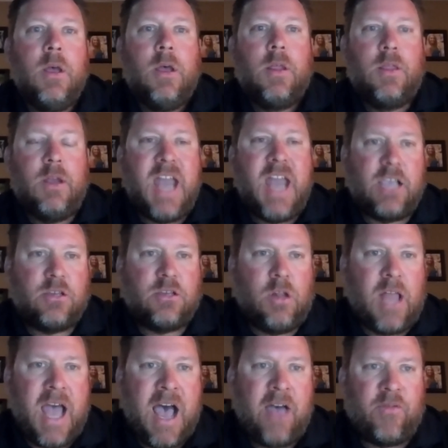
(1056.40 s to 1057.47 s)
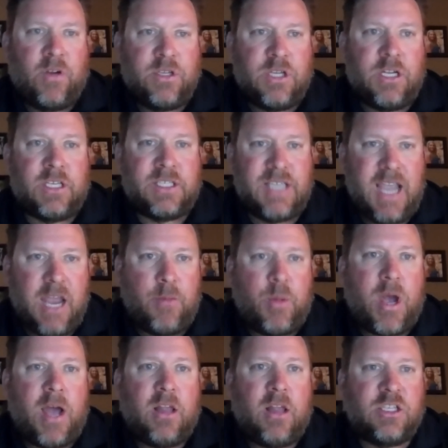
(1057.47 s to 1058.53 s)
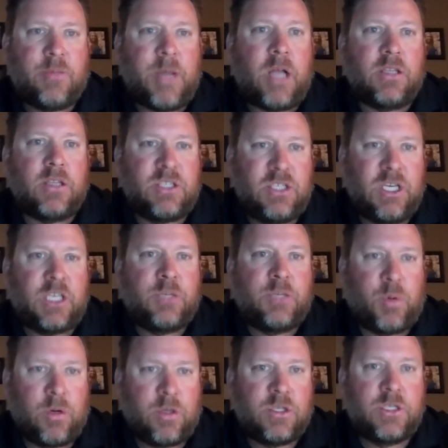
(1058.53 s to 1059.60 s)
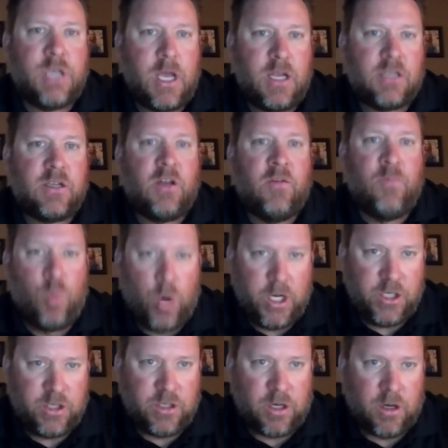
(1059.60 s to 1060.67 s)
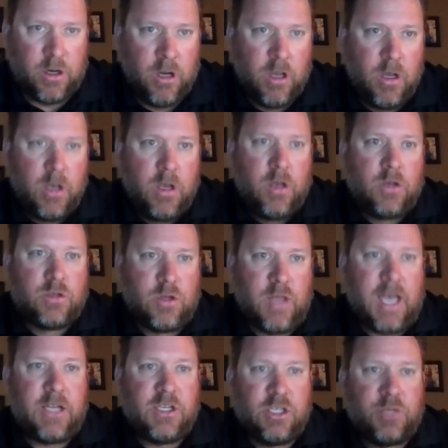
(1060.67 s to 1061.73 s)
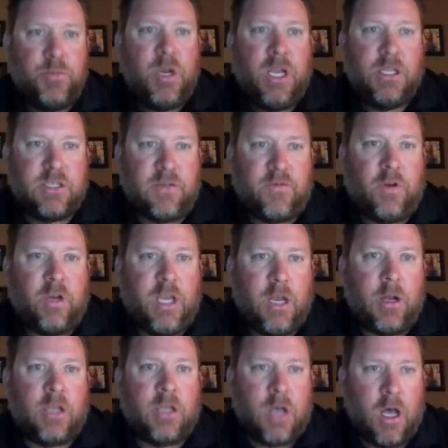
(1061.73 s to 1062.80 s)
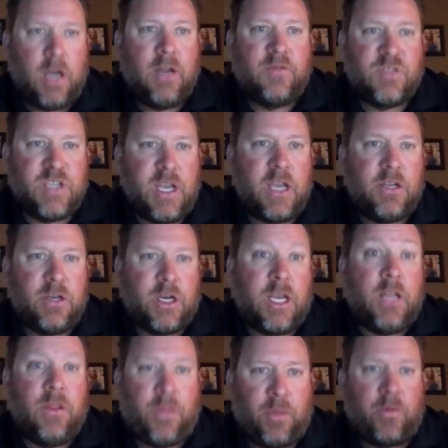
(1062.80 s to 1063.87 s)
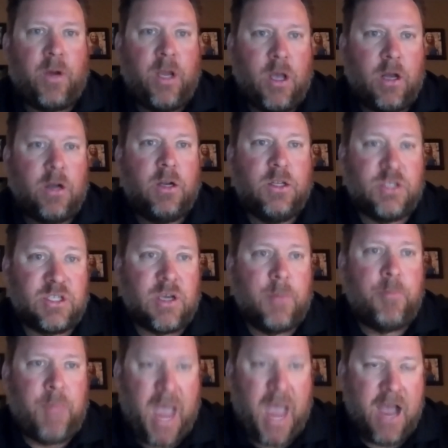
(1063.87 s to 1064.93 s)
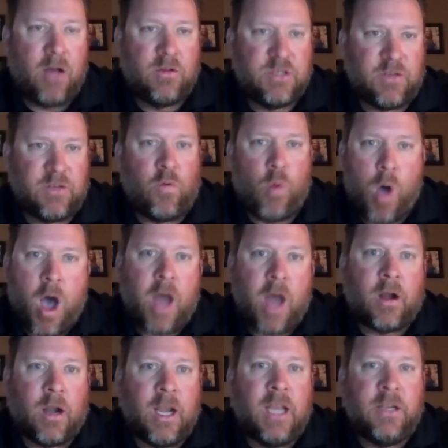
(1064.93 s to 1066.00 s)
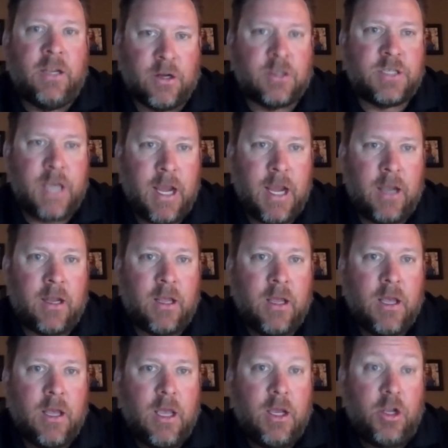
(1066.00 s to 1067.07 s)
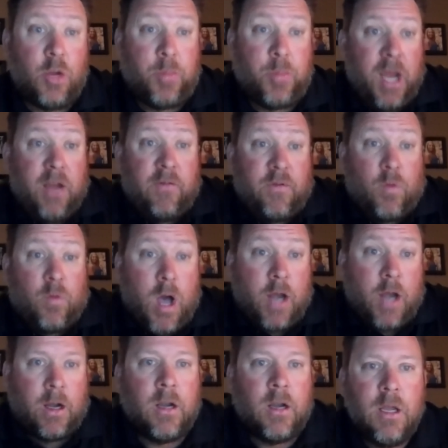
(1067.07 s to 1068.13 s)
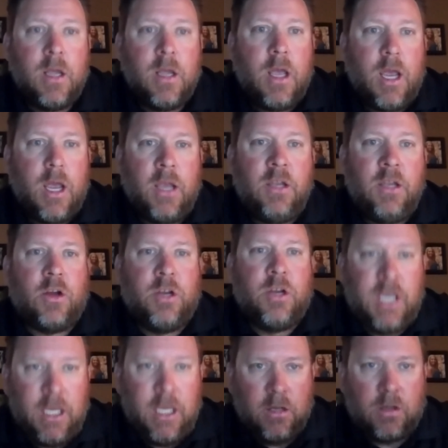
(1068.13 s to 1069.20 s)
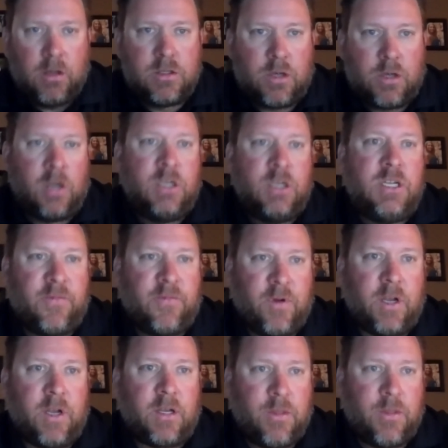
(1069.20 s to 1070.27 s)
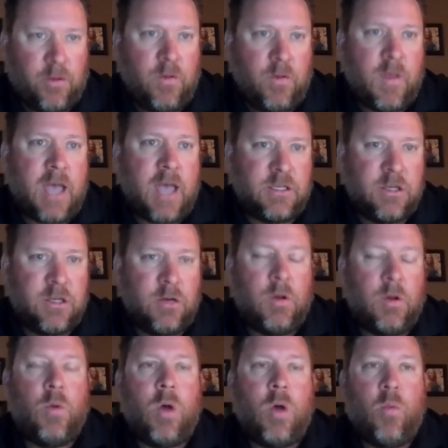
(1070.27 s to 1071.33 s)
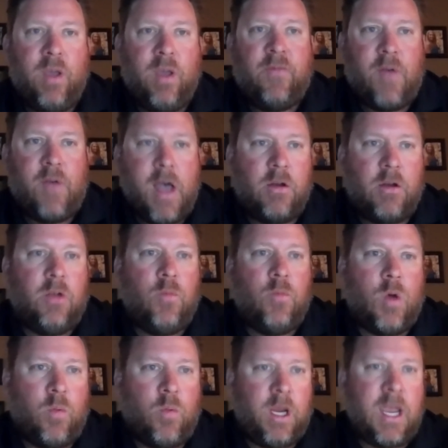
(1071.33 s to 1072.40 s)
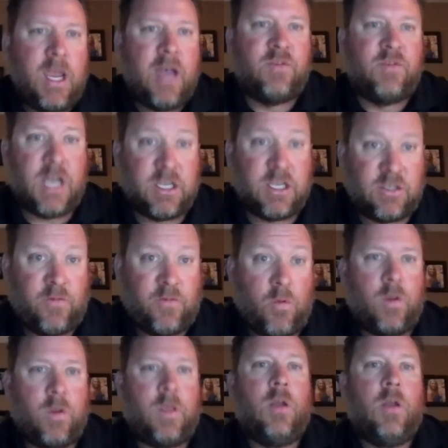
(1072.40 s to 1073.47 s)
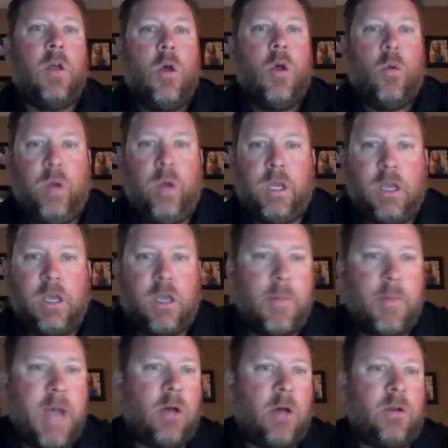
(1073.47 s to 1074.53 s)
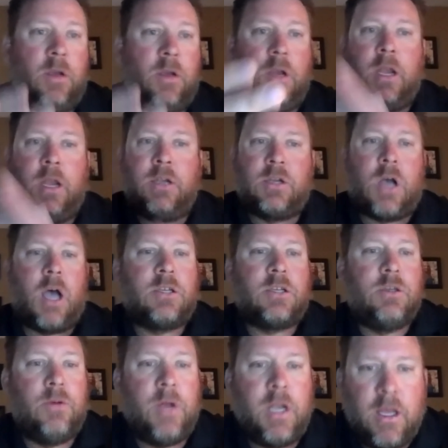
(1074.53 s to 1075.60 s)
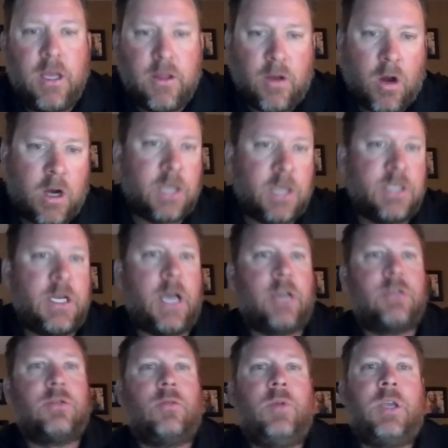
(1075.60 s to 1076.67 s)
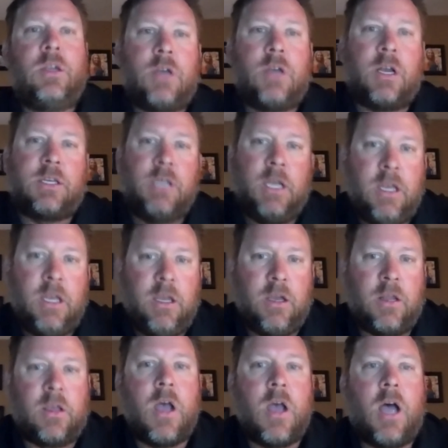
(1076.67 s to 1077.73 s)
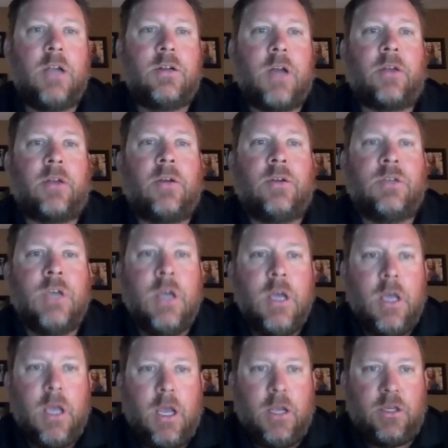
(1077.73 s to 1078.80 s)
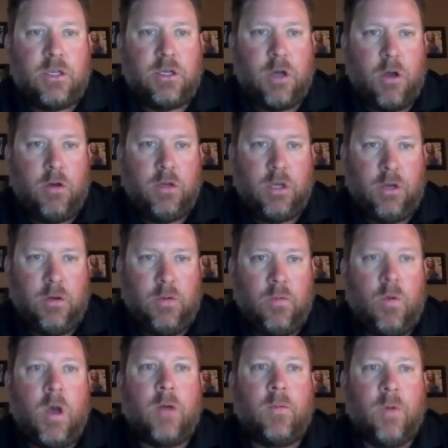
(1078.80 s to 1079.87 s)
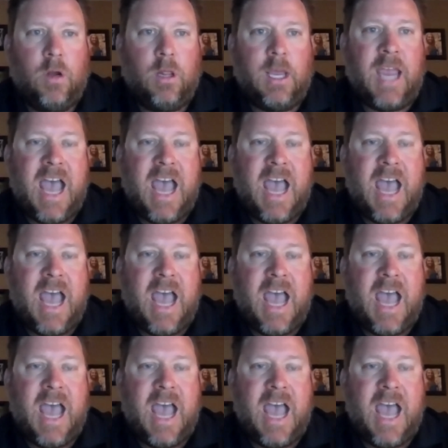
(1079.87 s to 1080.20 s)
The national average in a sand pile is about 6% of moisture. So that just means if you get a ton of sand, you're getting 300 and some pounds of water in your sand, and you're paying for water. And your yields are different through that too. And what we found, and what we have tests for, that we can come out and talk to any of the architects, or we could talk to any of the contractors and show you what really